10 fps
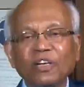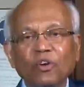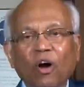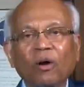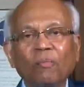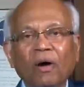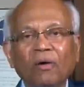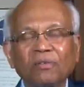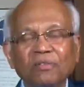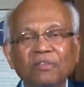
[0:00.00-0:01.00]
talk
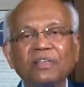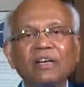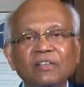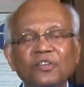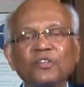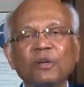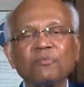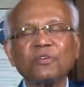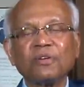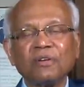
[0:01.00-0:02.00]
about real
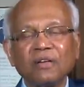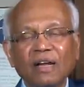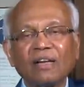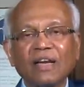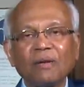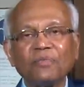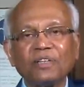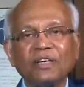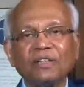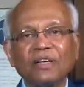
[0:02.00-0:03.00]
disruption, real game
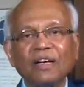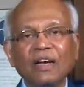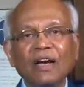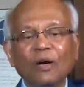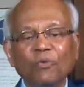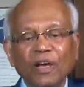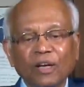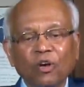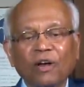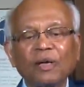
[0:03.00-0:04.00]
change, we are
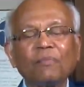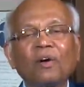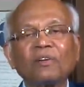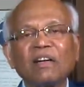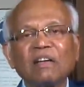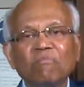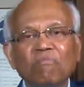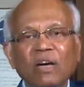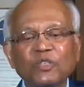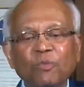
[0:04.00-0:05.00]
talking about getting much